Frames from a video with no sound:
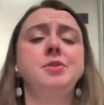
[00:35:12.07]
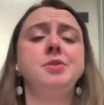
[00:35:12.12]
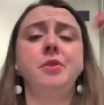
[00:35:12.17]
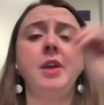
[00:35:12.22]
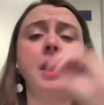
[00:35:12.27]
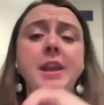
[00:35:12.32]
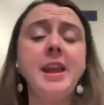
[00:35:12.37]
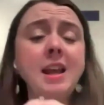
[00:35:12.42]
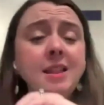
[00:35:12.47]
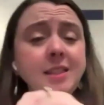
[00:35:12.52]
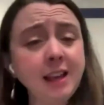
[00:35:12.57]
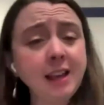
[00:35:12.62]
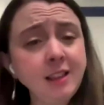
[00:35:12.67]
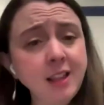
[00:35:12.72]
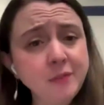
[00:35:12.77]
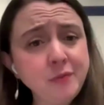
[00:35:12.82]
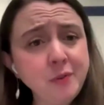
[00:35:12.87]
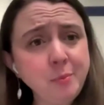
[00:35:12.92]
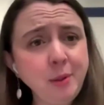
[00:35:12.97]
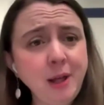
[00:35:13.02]
So they get
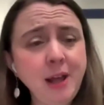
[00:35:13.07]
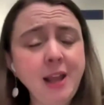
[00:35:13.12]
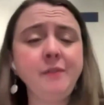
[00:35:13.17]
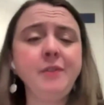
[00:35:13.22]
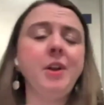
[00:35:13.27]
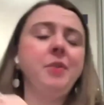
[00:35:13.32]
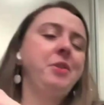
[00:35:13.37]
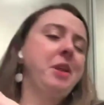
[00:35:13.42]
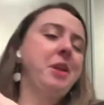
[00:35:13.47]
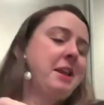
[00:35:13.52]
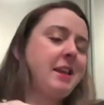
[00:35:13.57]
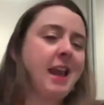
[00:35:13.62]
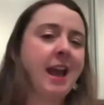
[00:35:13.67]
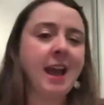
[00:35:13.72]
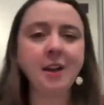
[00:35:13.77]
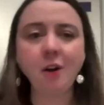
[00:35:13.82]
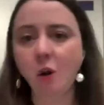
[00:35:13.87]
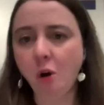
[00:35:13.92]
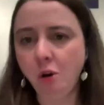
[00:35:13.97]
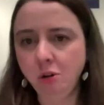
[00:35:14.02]
that level playing field, they
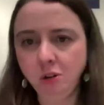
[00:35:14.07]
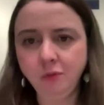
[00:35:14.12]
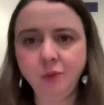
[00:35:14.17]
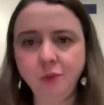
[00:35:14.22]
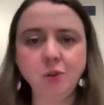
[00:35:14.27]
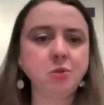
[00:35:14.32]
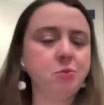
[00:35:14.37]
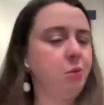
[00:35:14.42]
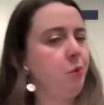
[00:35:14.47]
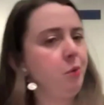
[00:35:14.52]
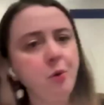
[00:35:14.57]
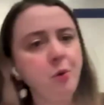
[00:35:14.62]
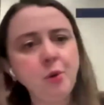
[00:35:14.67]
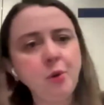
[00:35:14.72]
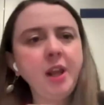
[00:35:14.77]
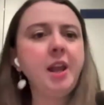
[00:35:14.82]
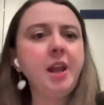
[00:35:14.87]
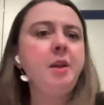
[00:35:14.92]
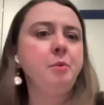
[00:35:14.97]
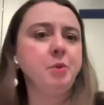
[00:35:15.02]
get all of those
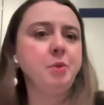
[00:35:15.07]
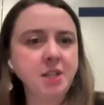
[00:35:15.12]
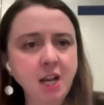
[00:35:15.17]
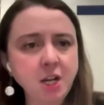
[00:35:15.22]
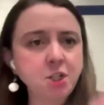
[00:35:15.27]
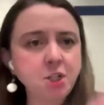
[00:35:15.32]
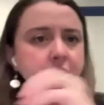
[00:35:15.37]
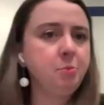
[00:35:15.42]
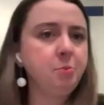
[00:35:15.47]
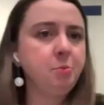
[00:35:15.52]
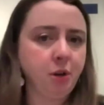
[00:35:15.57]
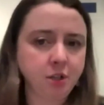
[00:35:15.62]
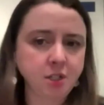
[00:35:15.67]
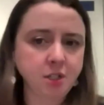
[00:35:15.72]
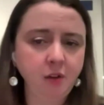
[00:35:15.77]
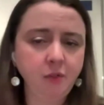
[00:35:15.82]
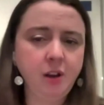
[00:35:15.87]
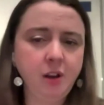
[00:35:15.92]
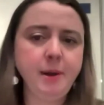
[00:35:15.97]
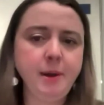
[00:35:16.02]
recruiting, retention,
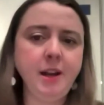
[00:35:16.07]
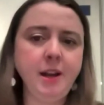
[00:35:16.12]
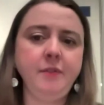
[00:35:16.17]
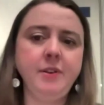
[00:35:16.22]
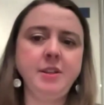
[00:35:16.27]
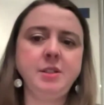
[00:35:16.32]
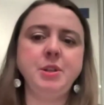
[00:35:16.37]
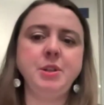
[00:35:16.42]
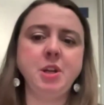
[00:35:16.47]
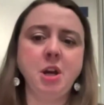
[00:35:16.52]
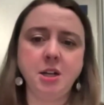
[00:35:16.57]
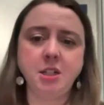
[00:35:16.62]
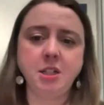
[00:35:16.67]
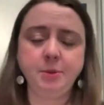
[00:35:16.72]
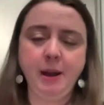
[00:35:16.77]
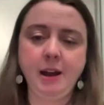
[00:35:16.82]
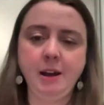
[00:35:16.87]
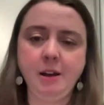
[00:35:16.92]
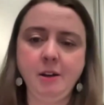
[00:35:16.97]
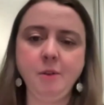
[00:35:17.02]
productivity benefits we
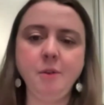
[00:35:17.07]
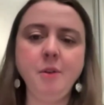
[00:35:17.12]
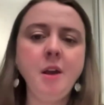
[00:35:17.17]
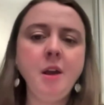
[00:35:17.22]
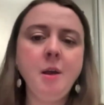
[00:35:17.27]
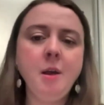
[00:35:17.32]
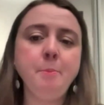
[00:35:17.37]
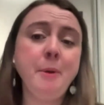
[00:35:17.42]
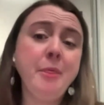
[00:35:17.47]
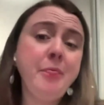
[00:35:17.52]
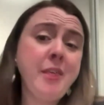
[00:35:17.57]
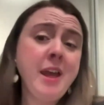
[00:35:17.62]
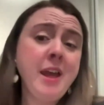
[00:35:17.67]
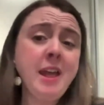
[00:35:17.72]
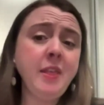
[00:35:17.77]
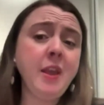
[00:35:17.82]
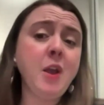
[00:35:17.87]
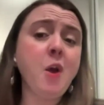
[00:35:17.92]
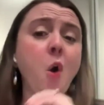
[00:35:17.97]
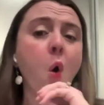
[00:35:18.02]
talked about, but
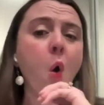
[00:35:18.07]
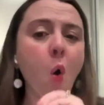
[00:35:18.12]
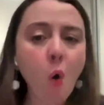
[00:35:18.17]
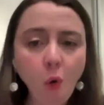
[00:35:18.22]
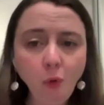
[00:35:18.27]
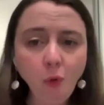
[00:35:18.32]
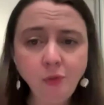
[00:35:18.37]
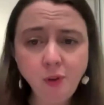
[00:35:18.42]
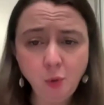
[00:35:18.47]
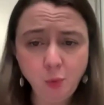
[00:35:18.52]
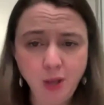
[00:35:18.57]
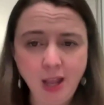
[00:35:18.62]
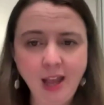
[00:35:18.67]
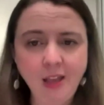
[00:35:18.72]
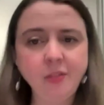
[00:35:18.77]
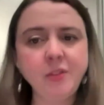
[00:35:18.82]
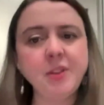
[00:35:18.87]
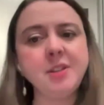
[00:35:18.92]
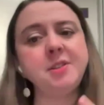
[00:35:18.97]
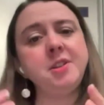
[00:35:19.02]
then they also
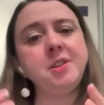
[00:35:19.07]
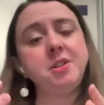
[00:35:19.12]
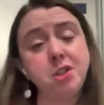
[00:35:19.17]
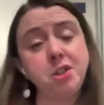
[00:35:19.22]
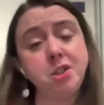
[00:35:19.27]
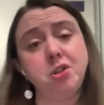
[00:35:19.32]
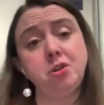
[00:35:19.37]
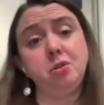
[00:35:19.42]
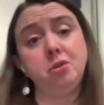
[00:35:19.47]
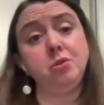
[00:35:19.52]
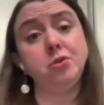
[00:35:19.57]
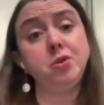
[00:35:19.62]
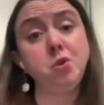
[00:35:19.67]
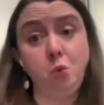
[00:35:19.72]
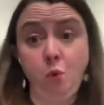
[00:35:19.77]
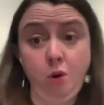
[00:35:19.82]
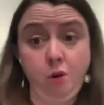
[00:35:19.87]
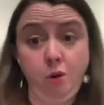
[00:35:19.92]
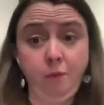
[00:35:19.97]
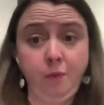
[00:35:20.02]
get this additional
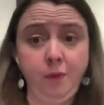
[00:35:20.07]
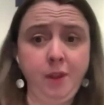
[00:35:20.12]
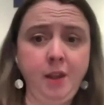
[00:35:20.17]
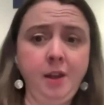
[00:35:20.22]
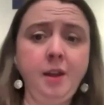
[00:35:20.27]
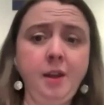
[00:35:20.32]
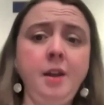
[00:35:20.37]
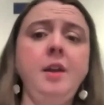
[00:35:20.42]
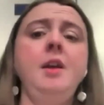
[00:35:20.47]
tool